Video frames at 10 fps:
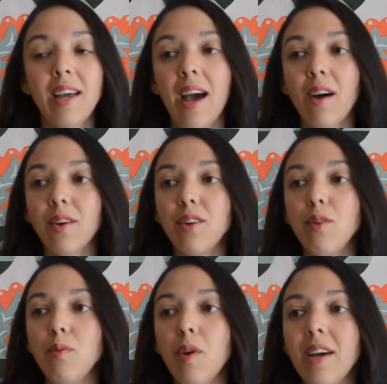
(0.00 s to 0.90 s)
How can
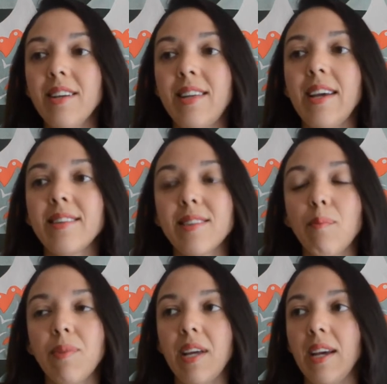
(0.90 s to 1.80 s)
you take
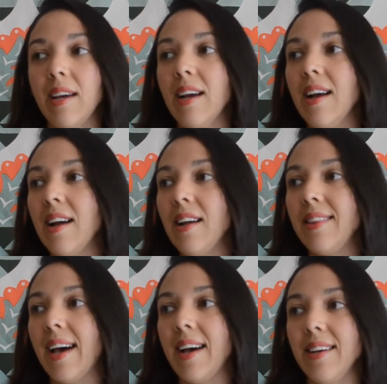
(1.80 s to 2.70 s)
something
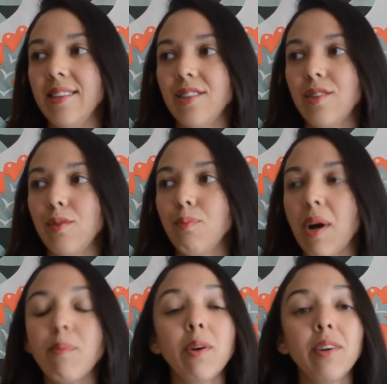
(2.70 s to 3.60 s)
that is
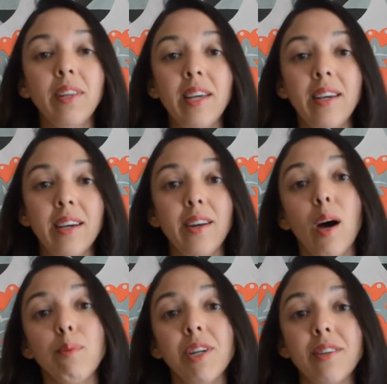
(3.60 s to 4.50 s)
primarily an
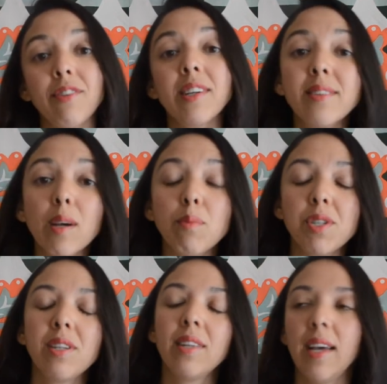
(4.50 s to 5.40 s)
object of
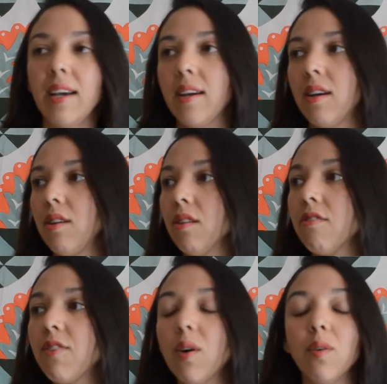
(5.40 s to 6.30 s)
consumption, like your
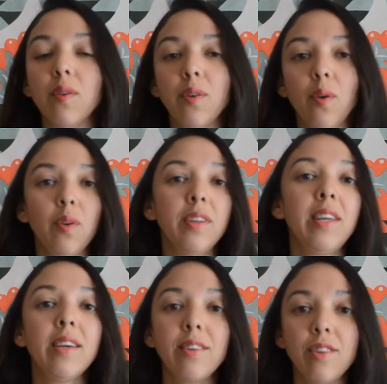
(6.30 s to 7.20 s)
phone or
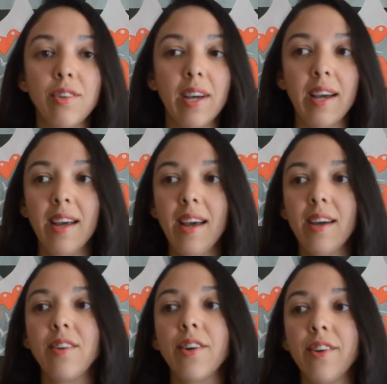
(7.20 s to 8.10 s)
the internet,
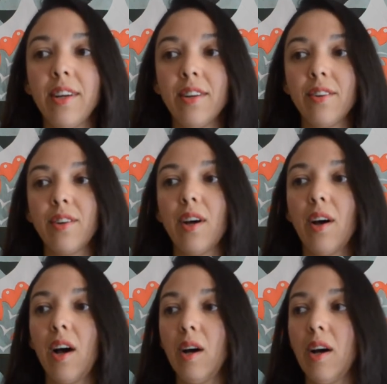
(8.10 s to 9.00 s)
and turn it into an
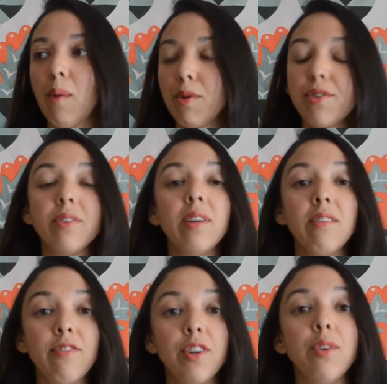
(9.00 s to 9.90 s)
uh,
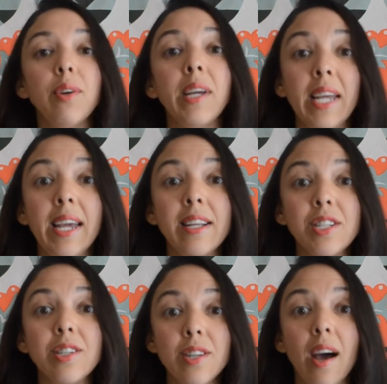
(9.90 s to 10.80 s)
opportunity for you to
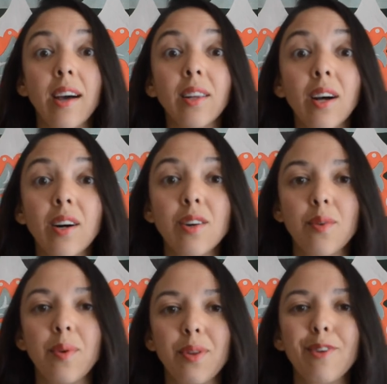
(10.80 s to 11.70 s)
engage in
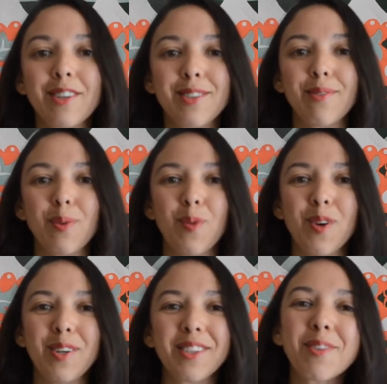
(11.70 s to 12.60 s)
dialogue with the rest of the
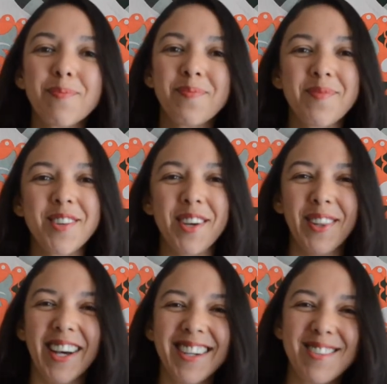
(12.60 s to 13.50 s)
world?
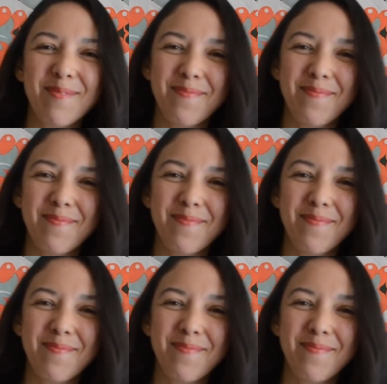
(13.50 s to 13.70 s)
Good luck.